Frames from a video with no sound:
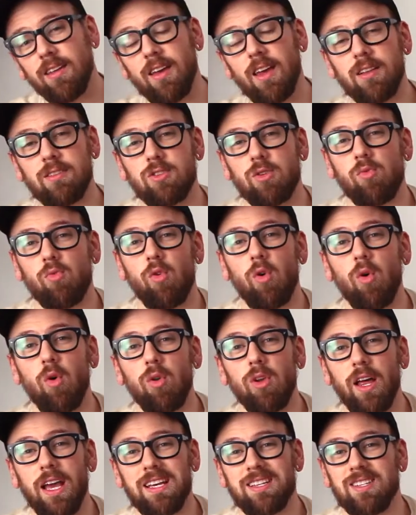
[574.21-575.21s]
get to
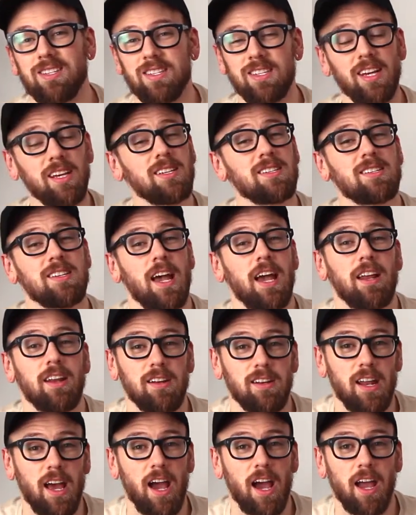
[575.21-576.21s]
roll a
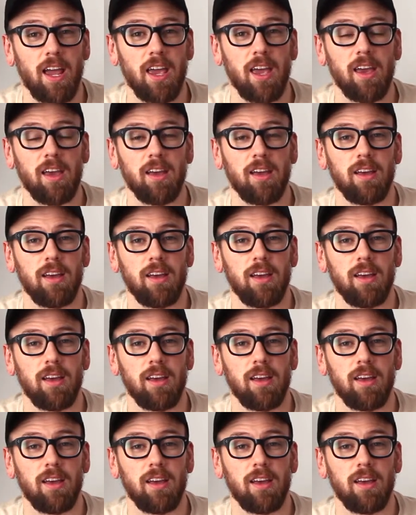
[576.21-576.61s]
6-sided die,